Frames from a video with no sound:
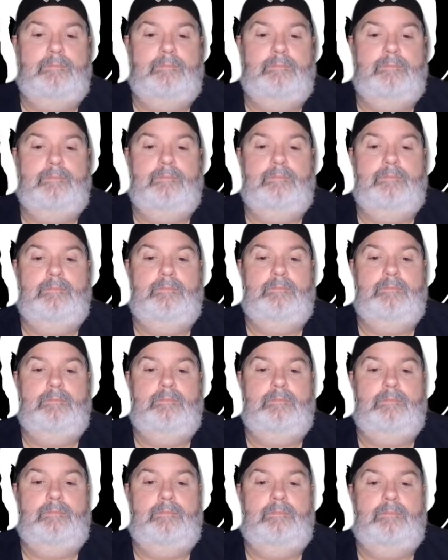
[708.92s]

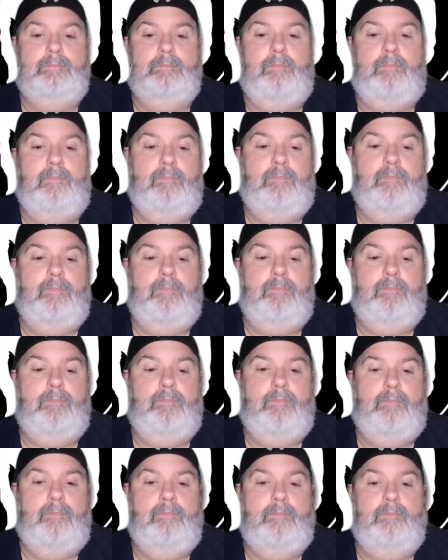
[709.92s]

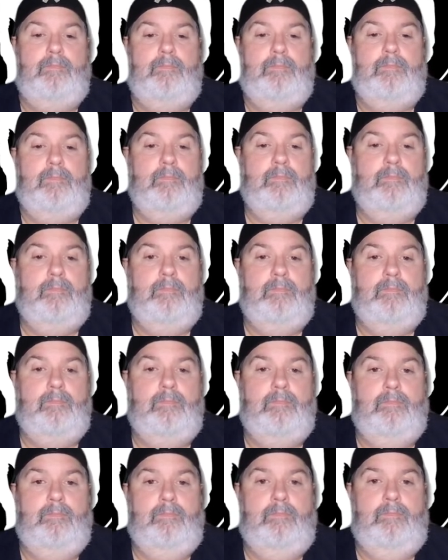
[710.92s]

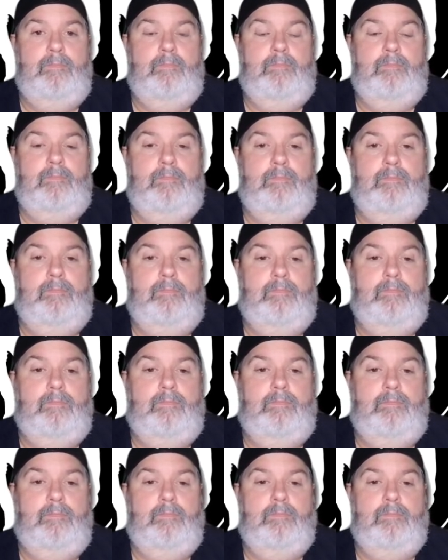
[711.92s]

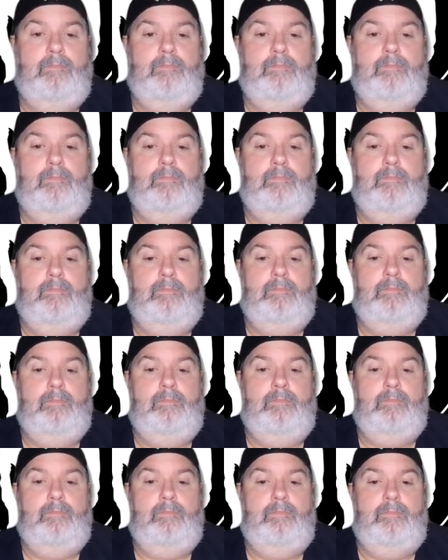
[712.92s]

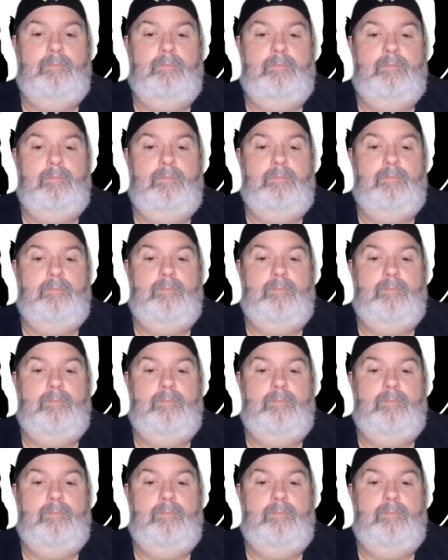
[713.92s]
This person isn't speaking.